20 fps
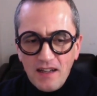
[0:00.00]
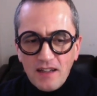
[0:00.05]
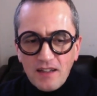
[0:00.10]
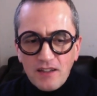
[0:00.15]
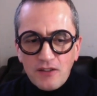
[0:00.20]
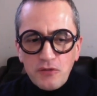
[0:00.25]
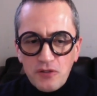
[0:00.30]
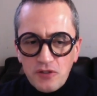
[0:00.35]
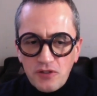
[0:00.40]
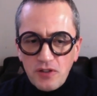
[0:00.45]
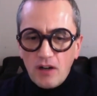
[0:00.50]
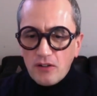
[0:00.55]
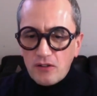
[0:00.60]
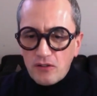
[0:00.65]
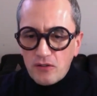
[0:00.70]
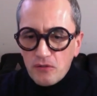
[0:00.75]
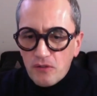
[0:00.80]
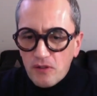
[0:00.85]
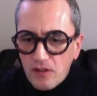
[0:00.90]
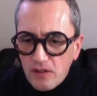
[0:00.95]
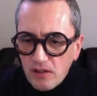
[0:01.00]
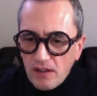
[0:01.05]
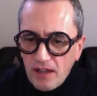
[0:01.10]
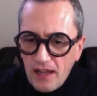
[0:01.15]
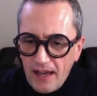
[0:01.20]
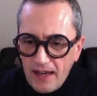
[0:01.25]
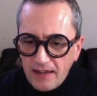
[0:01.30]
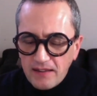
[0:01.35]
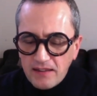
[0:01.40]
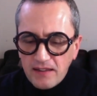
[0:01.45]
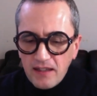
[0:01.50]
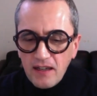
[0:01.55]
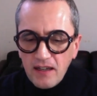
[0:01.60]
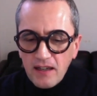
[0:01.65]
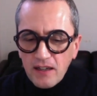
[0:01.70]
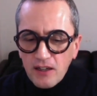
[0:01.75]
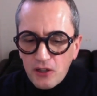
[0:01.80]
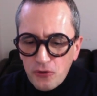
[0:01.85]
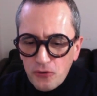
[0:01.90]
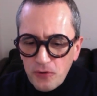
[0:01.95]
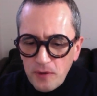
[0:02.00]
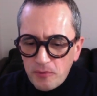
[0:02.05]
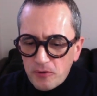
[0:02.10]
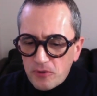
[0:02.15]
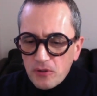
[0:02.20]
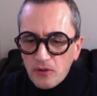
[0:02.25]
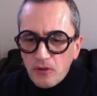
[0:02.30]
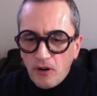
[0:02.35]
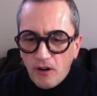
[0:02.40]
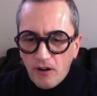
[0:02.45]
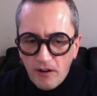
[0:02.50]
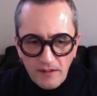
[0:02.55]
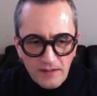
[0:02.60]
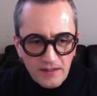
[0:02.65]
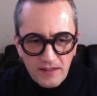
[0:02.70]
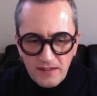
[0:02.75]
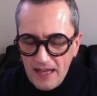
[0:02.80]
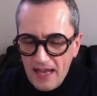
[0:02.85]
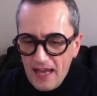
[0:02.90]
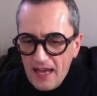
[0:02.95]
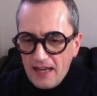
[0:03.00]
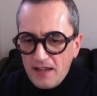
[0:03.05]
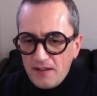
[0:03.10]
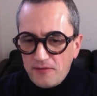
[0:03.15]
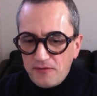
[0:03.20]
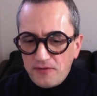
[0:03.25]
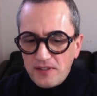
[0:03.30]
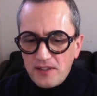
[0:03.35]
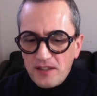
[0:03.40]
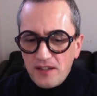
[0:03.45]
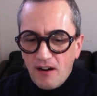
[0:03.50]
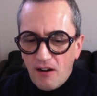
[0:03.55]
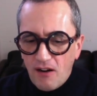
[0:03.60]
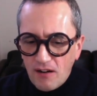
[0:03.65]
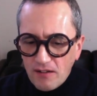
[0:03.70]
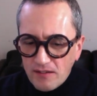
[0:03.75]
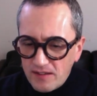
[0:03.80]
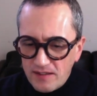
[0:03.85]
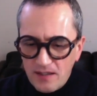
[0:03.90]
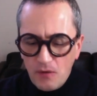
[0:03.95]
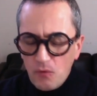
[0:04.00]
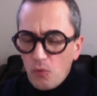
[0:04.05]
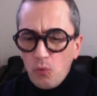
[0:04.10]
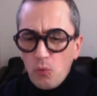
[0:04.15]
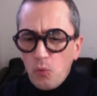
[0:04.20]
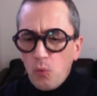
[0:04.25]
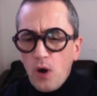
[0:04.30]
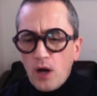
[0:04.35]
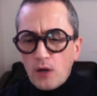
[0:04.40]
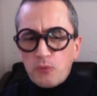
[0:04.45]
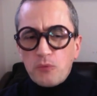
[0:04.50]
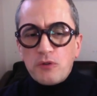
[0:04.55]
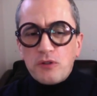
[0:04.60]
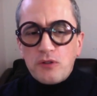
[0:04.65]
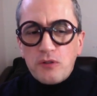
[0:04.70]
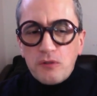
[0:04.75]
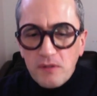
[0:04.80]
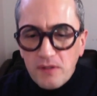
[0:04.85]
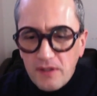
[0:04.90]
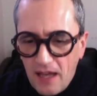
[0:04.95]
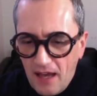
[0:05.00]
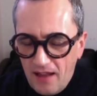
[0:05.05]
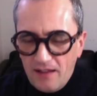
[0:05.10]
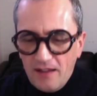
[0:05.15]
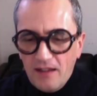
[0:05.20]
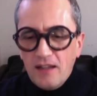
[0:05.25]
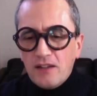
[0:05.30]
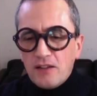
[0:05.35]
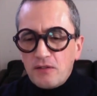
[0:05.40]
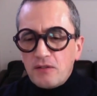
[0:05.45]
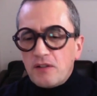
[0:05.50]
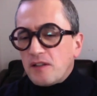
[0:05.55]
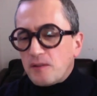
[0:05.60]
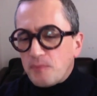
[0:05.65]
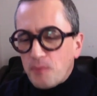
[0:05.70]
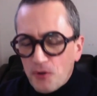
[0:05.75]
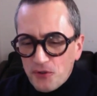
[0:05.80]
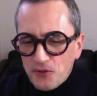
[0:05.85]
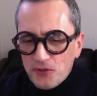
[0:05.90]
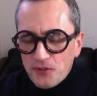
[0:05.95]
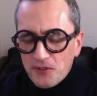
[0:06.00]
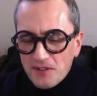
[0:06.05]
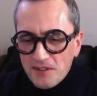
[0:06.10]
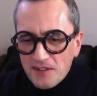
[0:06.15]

to start to collect crypto artists, NFT artists? What would you tell to this person?